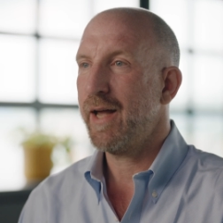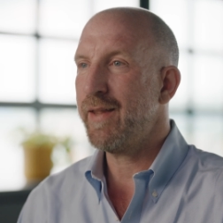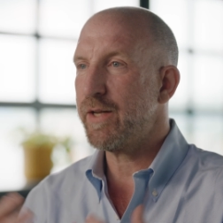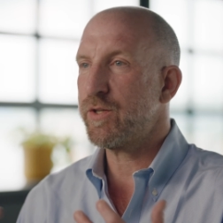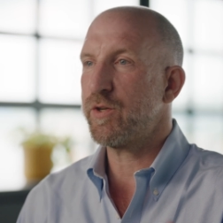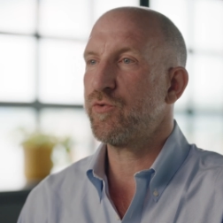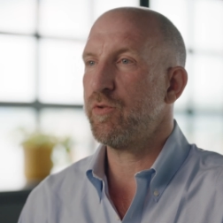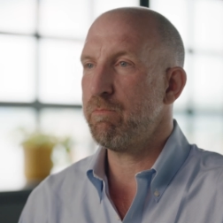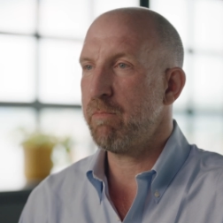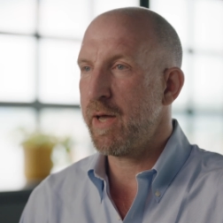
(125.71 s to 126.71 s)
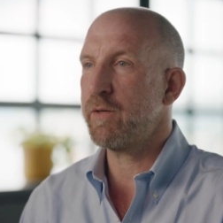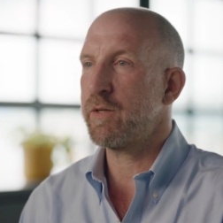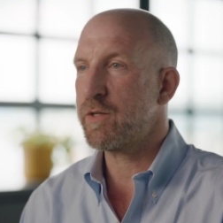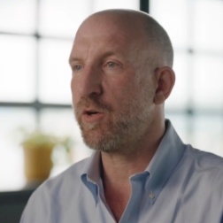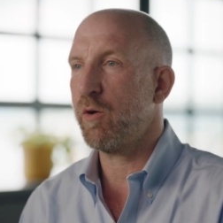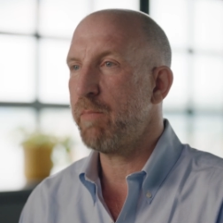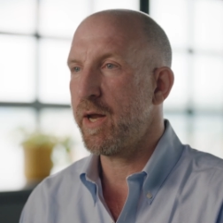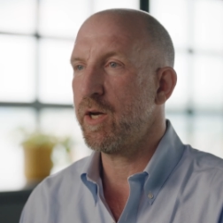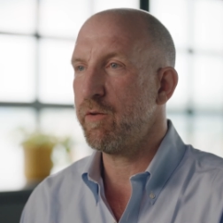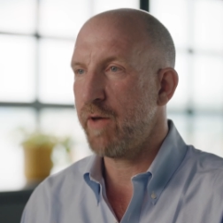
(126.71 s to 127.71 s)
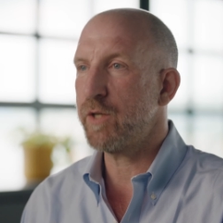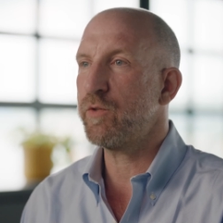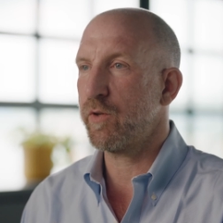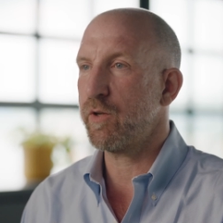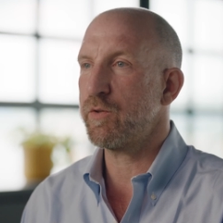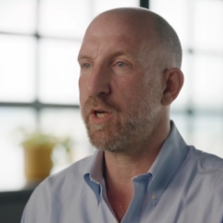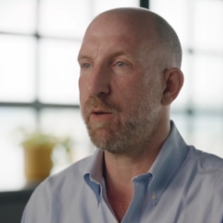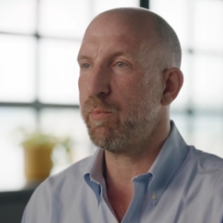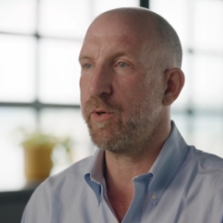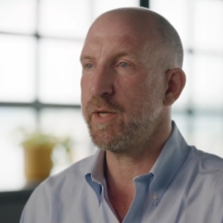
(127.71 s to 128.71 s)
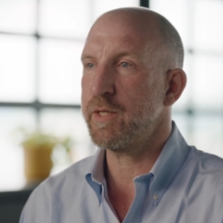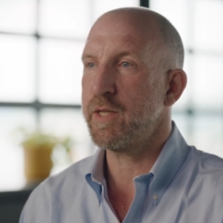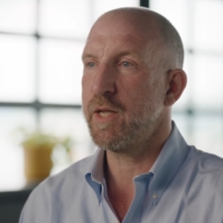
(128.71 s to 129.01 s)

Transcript: And that's a tremendous competitive edge for those companies.